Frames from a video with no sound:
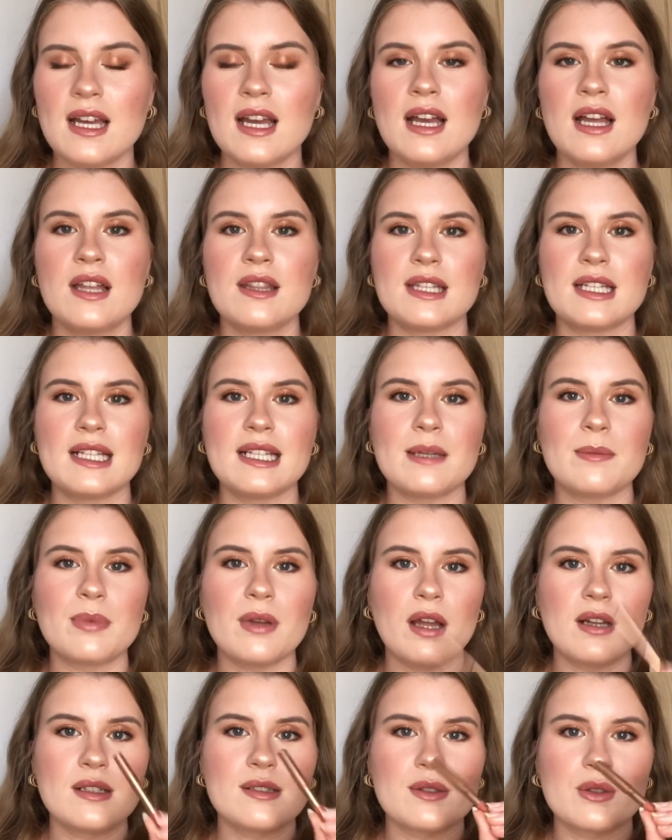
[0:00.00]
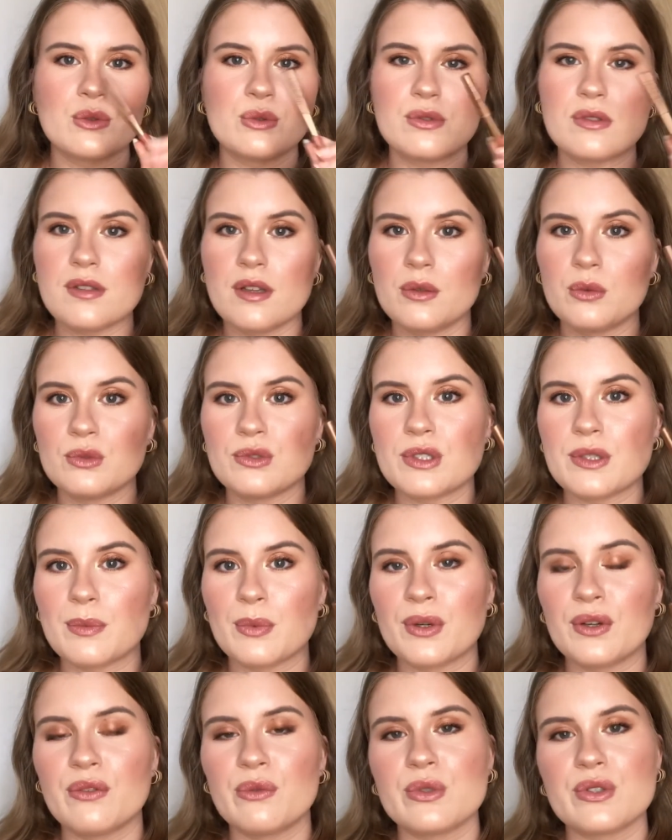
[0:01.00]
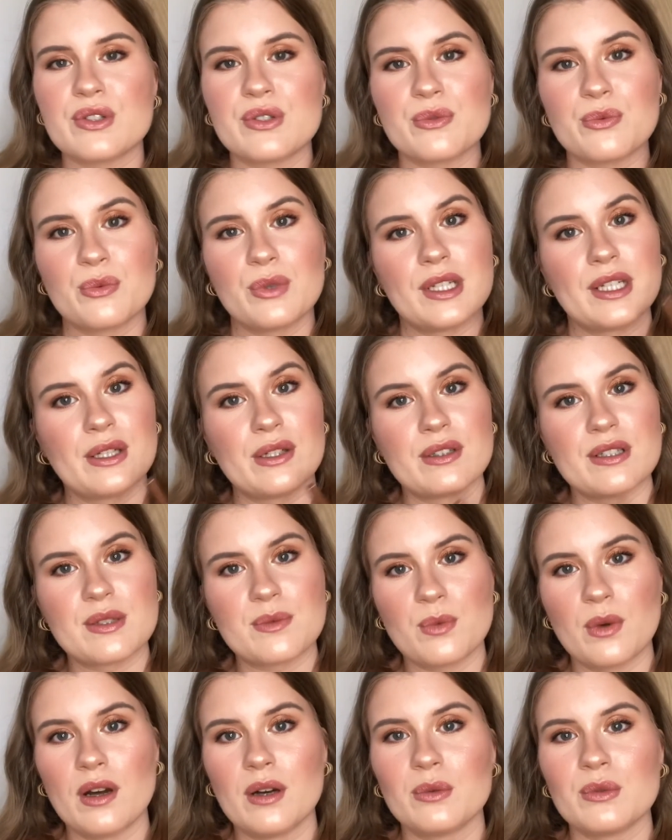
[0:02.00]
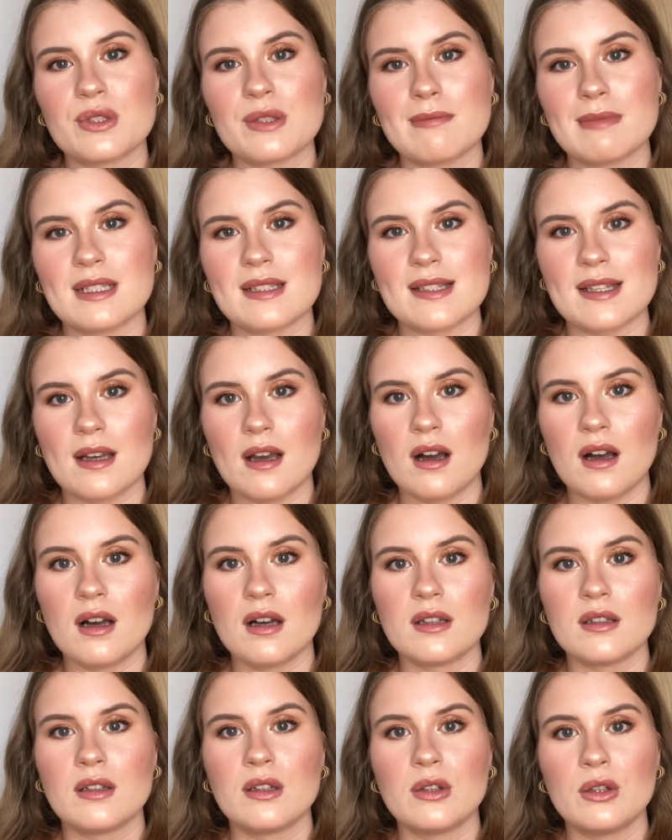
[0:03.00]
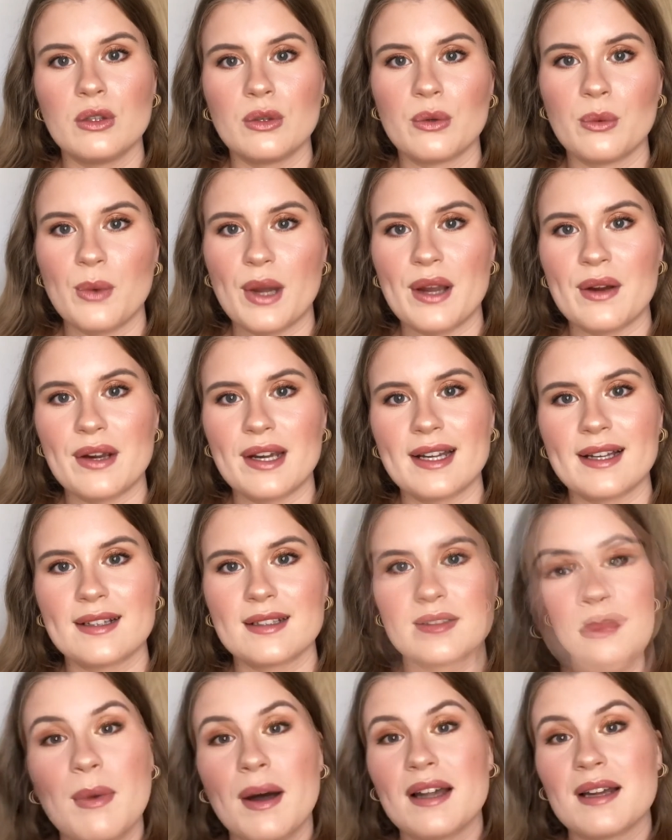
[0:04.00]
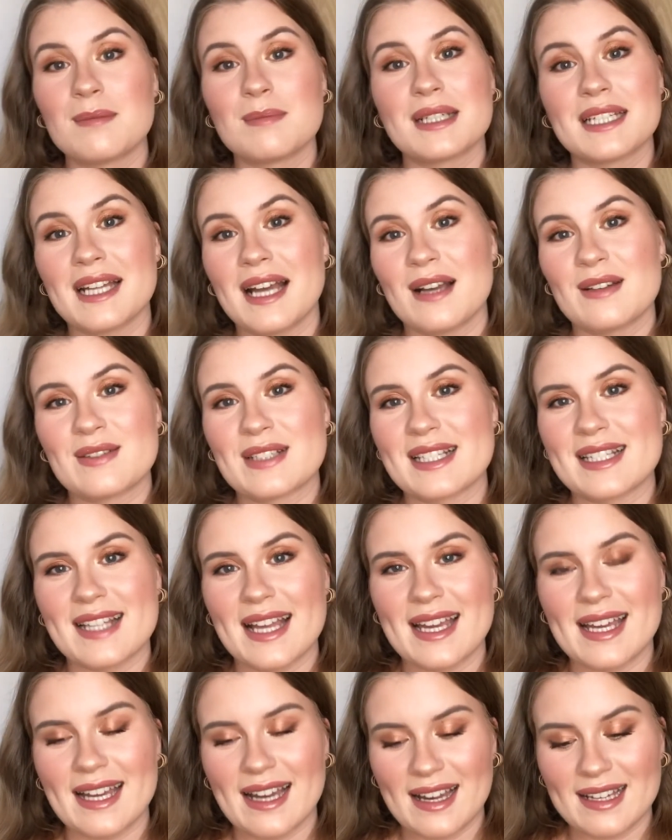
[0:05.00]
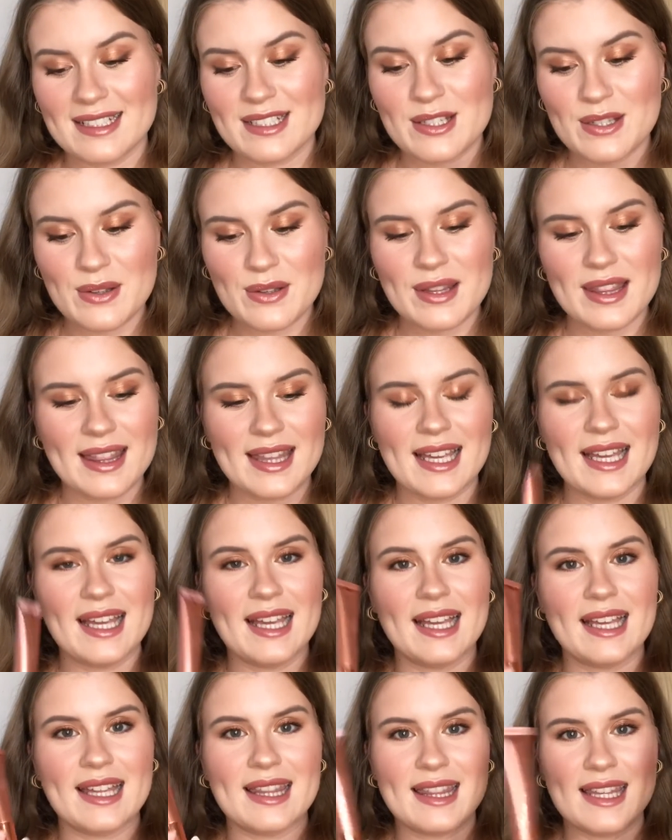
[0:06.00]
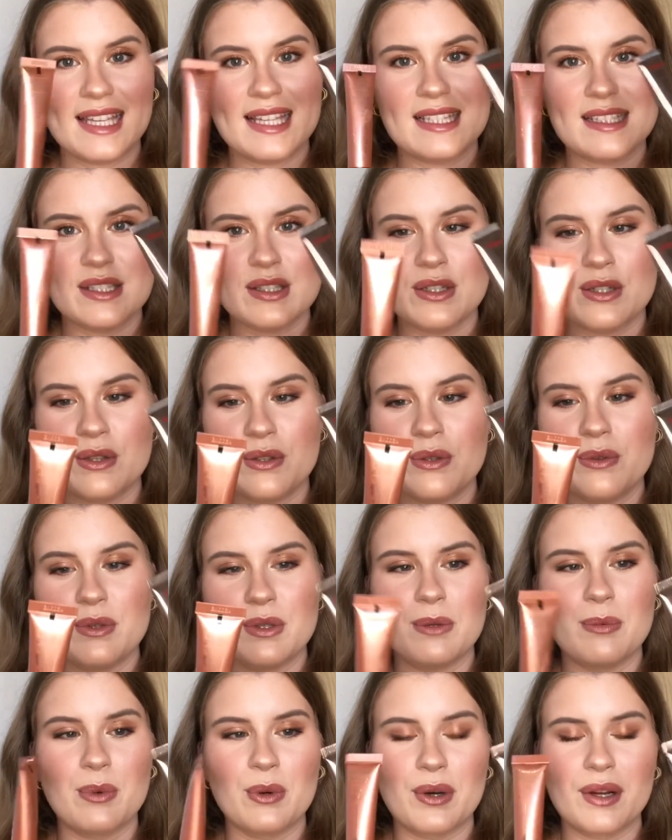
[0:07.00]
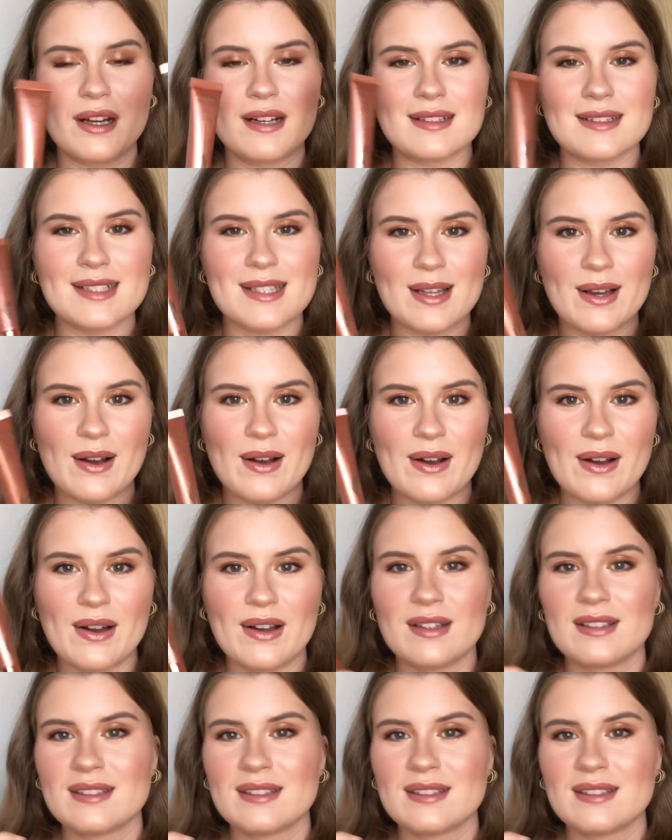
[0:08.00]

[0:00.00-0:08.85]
The lip liners are also waterproof, which is really good as well, which means they are long wearing. But I'm gonna have to say it, I do think these two new products are